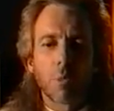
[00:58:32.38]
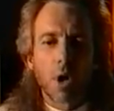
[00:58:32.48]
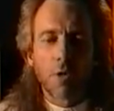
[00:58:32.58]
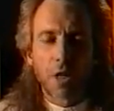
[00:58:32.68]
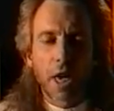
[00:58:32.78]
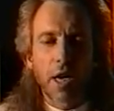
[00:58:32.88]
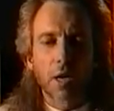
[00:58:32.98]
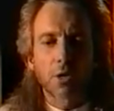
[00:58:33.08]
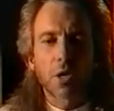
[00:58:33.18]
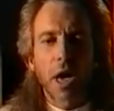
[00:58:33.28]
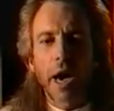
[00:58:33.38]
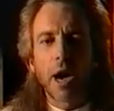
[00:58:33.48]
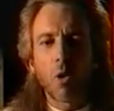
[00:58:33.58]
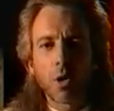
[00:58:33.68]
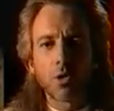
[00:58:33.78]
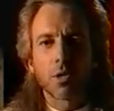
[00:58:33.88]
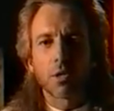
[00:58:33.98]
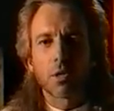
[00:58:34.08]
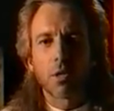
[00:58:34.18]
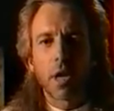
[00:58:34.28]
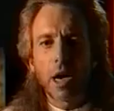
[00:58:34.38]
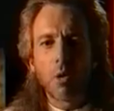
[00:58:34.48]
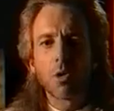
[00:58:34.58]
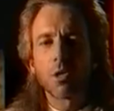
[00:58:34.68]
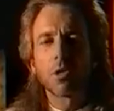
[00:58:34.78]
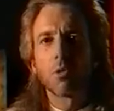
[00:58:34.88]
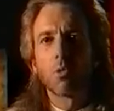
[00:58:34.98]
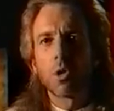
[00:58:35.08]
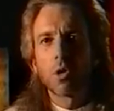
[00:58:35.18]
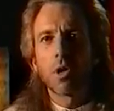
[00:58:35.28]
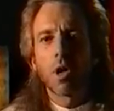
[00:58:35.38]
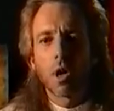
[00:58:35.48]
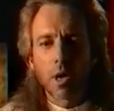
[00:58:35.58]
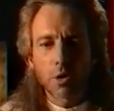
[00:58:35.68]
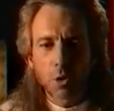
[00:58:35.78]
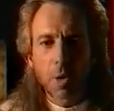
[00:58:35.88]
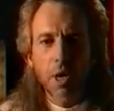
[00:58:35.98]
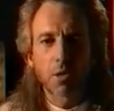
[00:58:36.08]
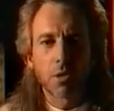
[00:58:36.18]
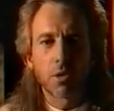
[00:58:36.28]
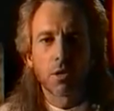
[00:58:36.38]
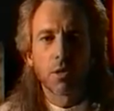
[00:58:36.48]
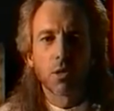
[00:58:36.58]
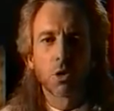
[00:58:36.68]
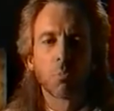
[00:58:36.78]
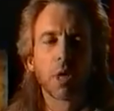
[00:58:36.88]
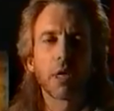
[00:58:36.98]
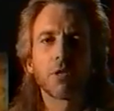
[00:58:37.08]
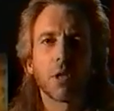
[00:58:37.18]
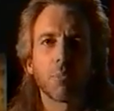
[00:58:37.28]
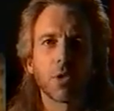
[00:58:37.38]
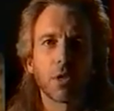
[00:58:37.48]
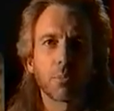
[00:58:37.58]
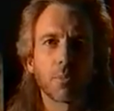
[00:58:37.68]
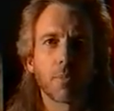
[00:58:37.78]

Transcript: I'm often asked, how is it that we're expected to bless something